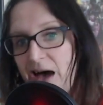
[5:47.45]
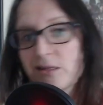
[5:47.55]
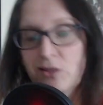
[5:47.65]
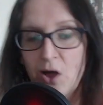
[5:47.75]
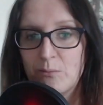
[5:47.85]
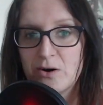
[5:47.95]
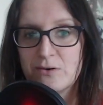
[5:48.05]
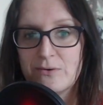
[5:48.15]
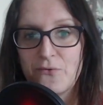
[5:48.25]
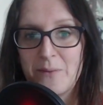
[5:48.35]
a lot
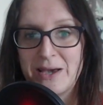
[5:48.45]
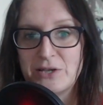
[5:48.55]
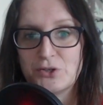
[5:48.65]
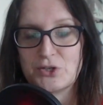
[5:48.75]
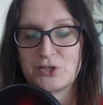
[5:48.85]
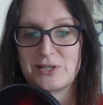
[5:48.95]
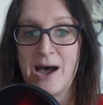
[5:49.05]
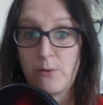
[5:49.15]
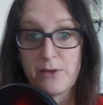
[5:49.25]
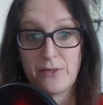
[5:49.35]
more information to start with,